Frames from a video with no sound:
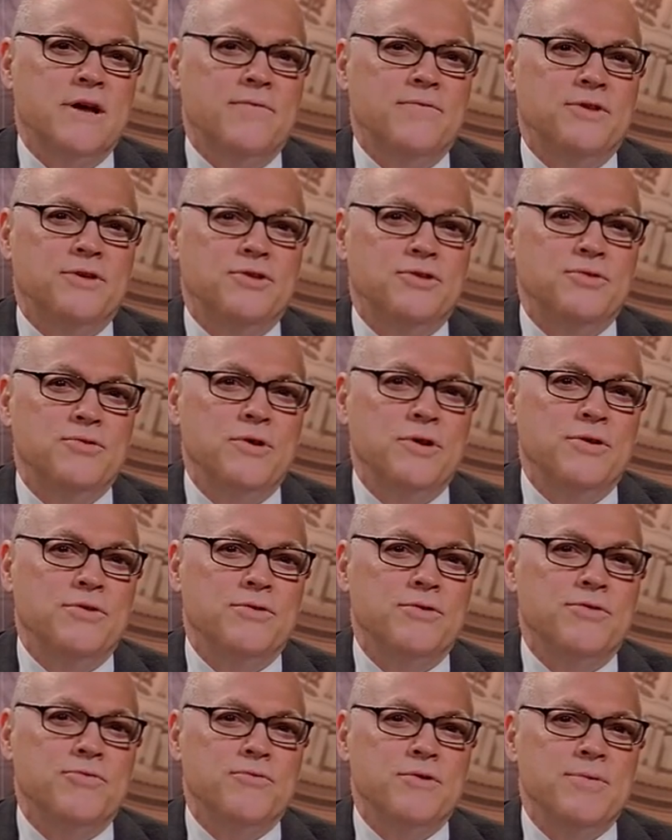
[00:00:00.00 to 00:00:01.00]
of the
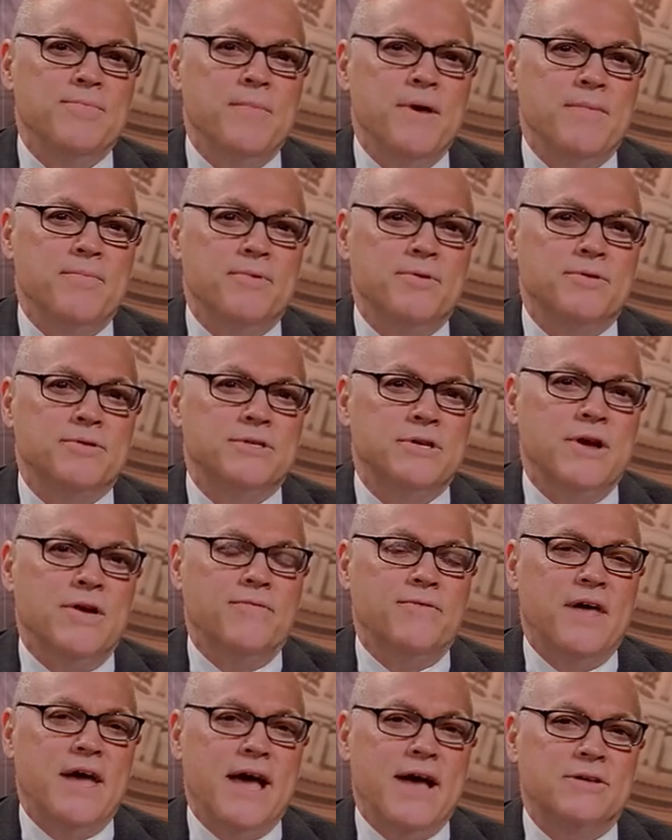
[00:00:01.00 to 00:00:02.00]
203 members
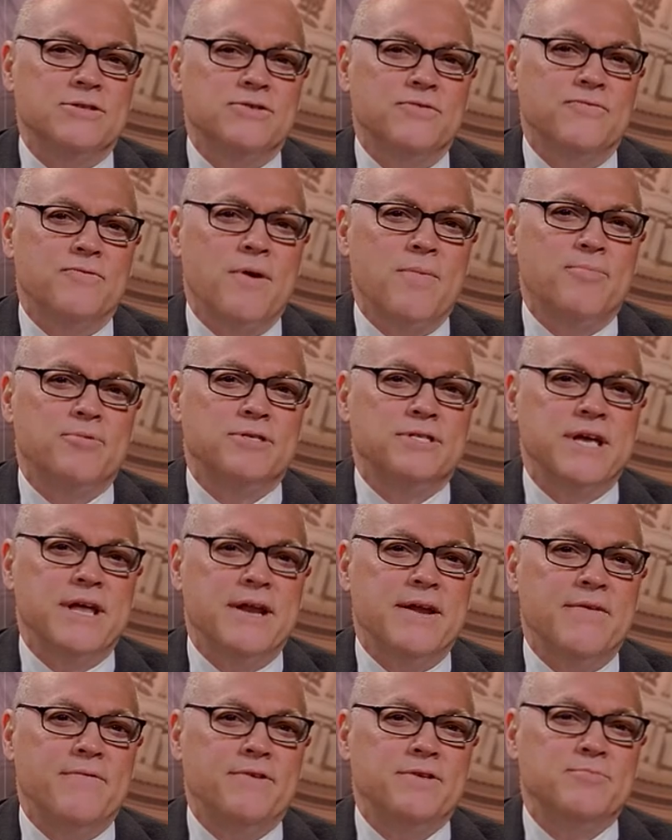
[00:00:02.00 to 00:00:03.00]
of the House of
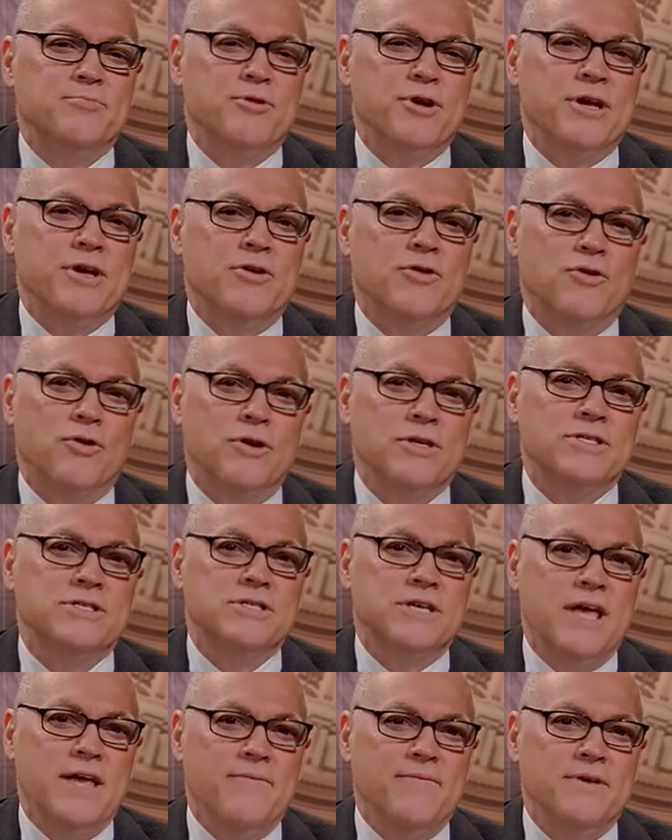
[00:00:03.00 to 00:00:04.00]
Representatives bring cost
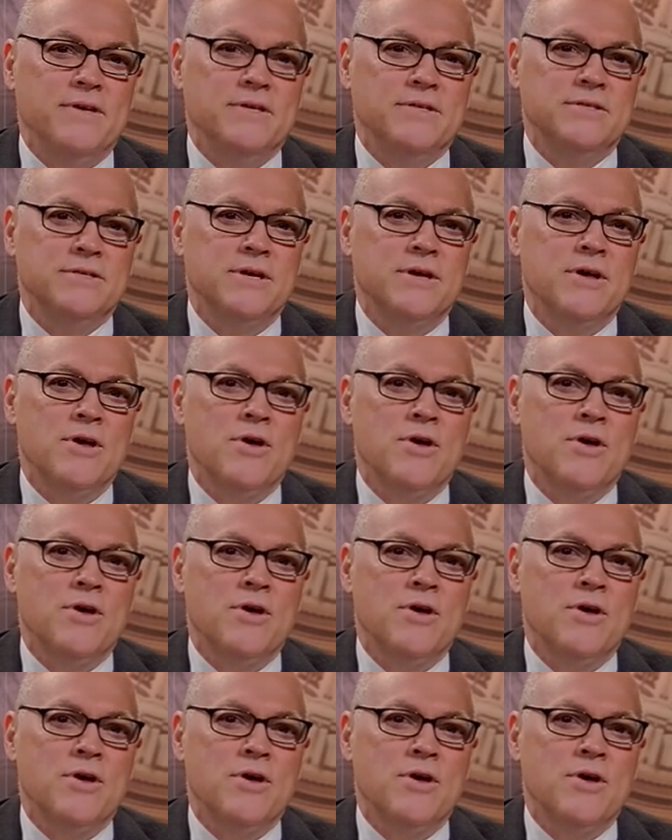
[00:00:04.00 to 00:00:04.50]
savings